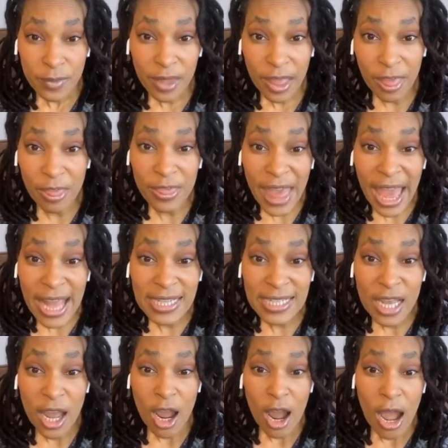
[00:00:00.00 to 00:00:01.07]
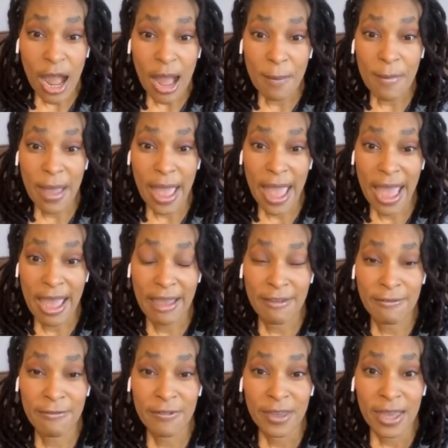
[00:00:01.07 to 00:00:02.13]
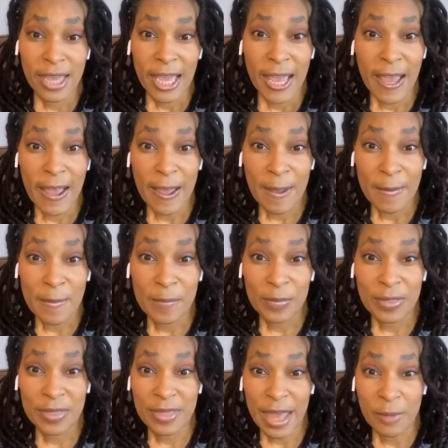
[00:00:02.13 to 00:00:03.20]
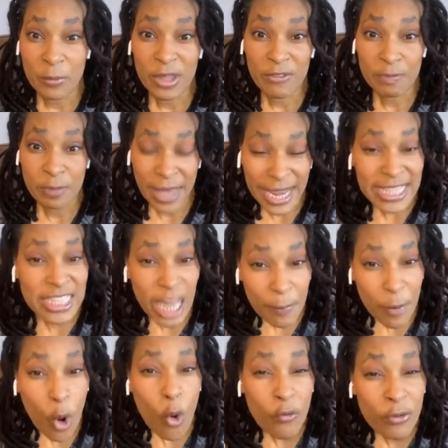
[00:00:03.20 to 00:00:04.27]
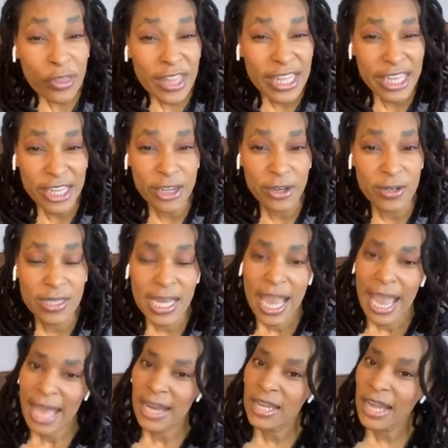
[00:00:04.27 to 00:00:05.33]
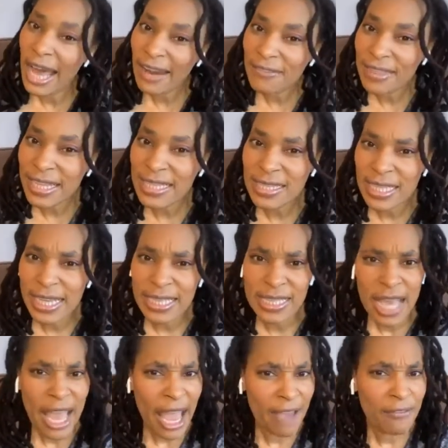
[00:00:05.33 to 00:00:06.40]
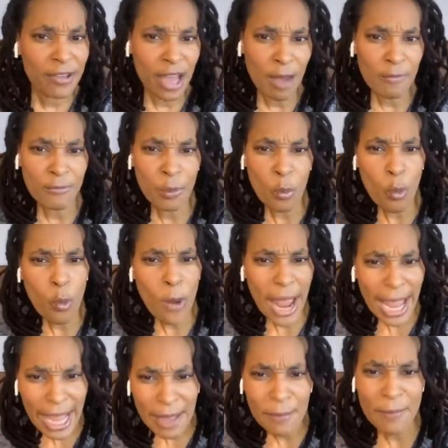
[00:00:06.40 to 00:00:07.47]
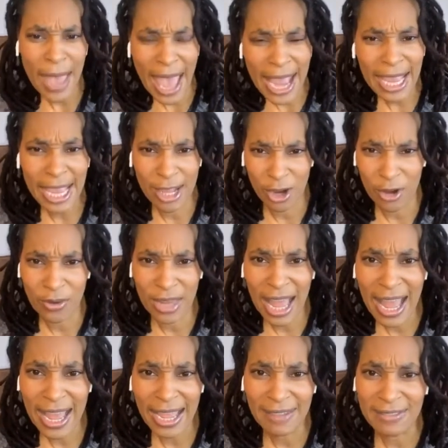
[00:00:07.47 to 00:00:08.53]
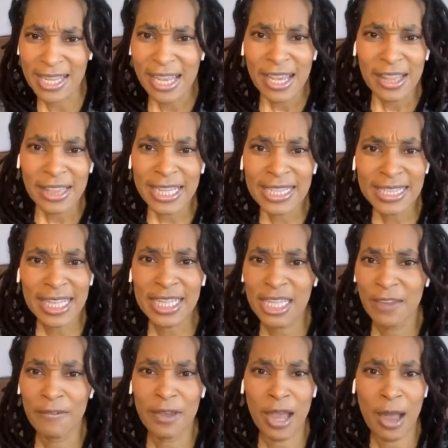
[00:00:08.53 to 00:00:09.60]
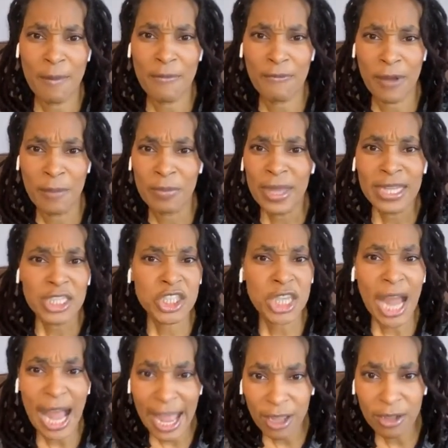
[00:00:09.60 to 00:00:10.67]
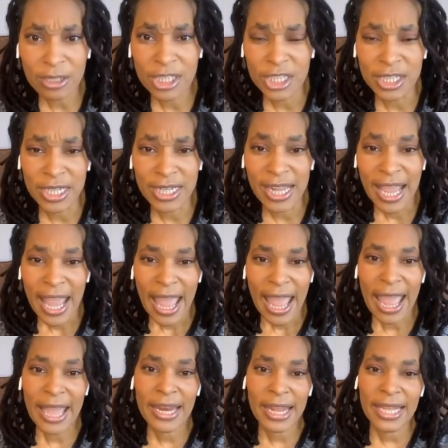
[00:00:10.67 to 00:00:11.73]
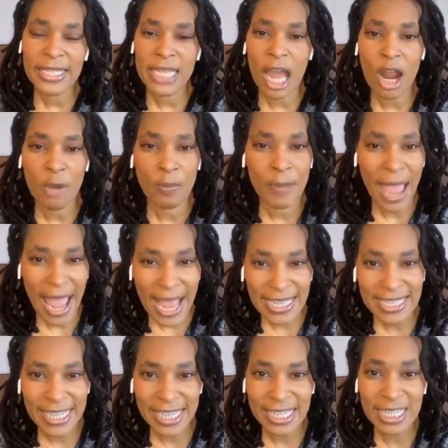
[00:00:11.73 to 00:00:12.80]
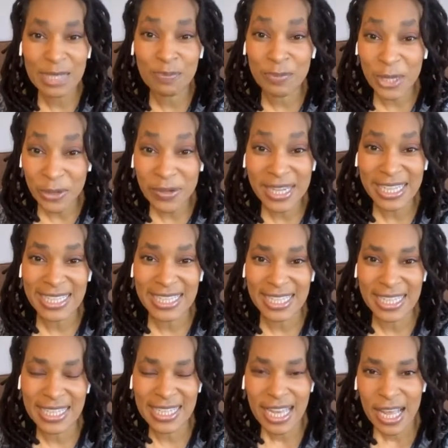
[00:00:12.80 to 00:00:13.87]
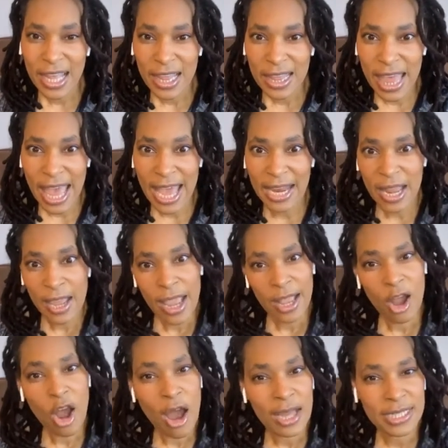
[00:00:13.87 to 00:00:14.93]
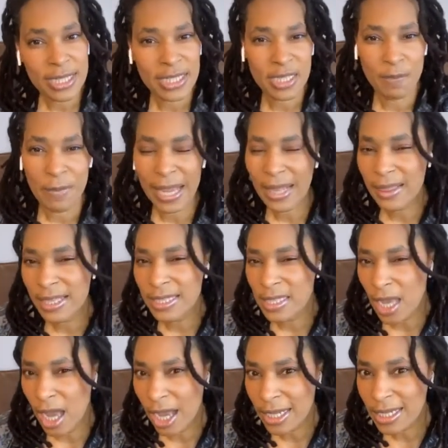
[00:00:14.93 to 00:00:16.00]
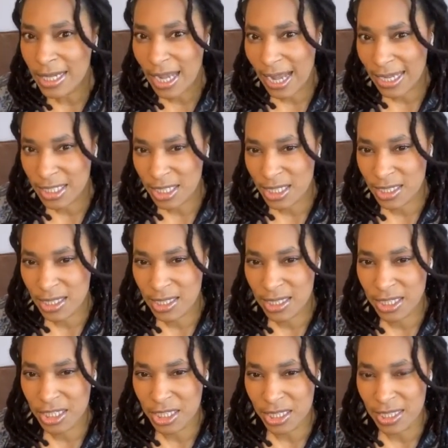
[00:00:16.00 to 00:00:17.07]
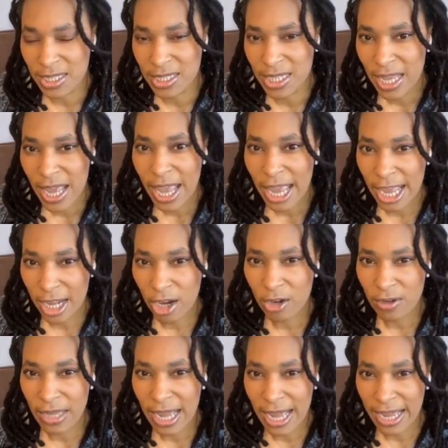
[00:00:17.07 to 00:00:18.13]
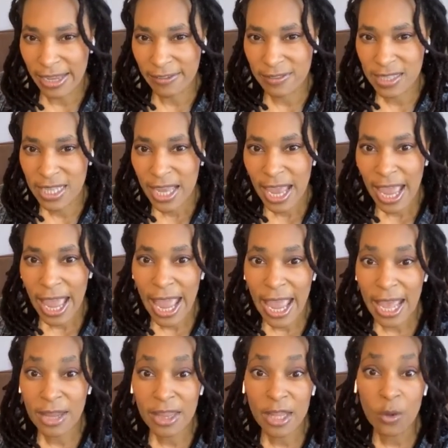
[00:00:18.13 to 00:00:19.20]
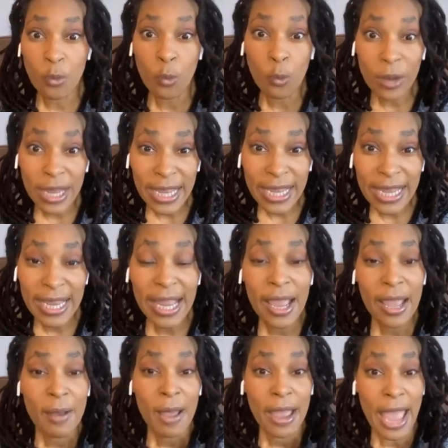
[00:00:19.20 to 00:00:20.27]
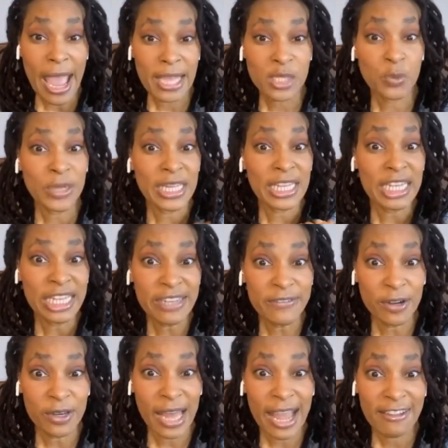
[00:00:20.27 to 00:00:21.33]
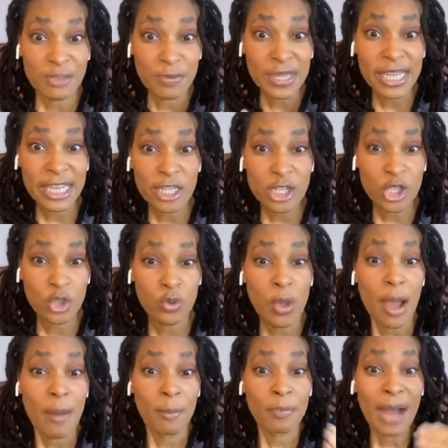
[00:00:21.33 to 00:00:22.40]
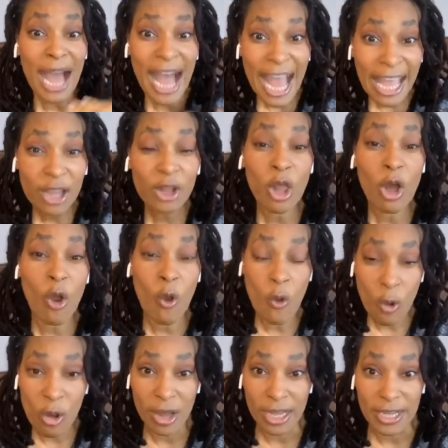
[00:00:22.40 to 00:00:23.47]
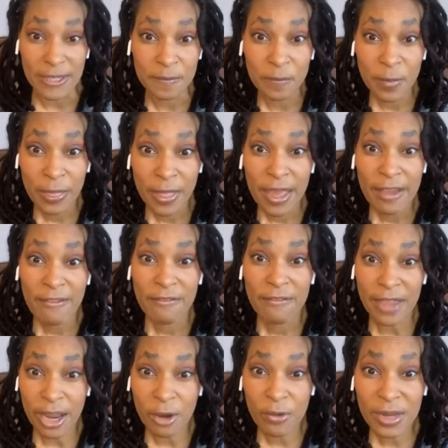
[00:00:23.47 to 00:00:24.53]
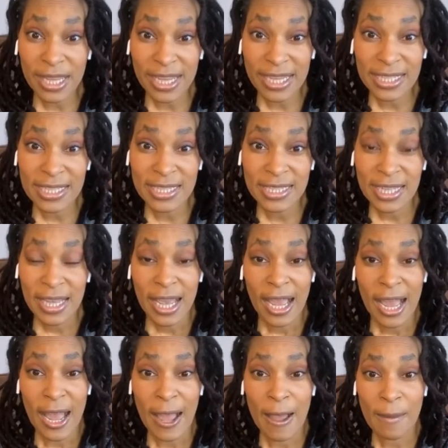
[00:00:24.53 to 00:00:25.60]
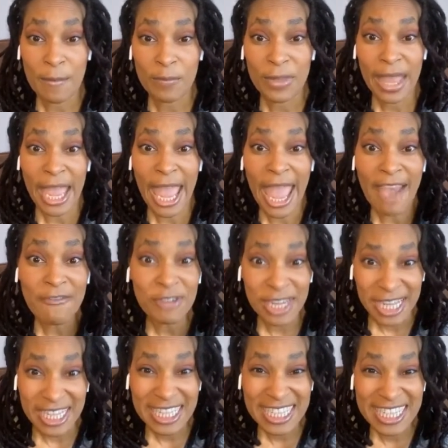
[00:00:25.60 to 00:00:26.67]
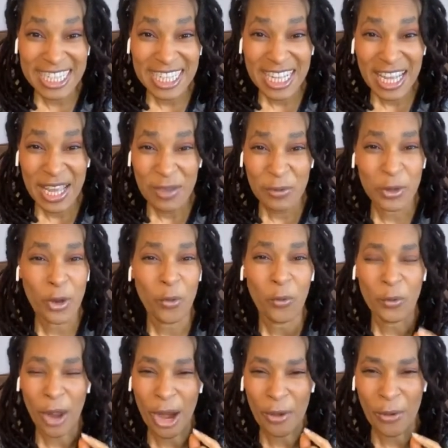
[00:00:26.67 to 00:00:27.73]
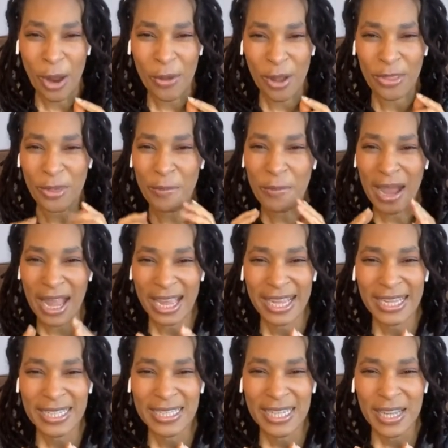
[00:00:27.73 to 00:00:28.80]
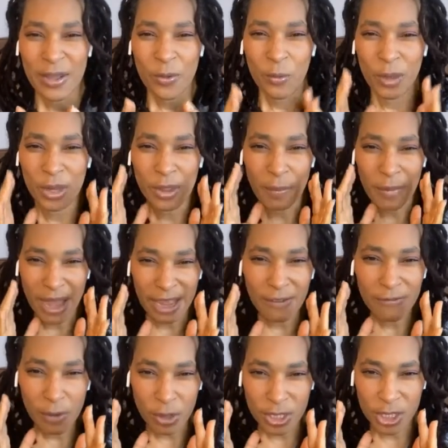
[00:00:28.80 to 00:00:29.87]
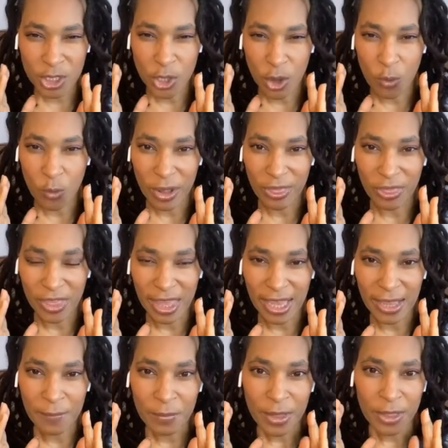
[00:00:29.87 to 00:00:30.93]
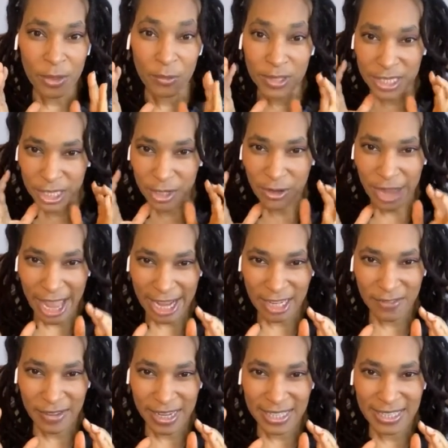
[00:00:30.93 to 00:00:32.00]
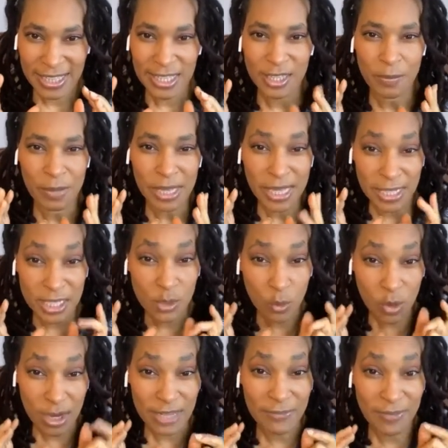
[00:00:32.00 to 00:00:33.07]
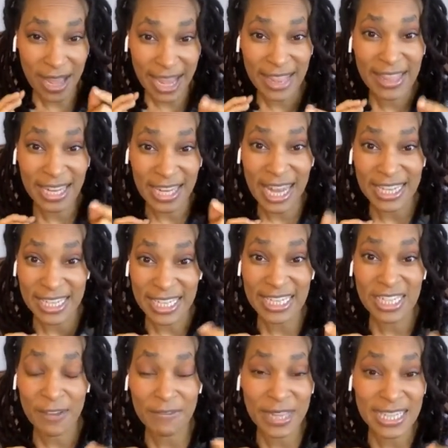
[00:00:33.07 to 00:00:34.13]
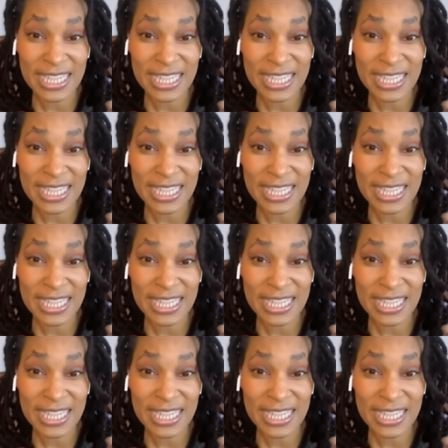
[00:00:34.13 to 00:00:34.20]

that um, have Um, that we've picked up over the years. And a lot of these things have come from way back in our lives. These things have come from childhood, and it's our past experiences that cause us to make these unconscious decisions in our lives. And then we, as we live our lives, begin to pile on various um, evidence, you know, our, The mind, when the mind focuses on one thing, the reticular activating system begins to want to find the, the stuff that's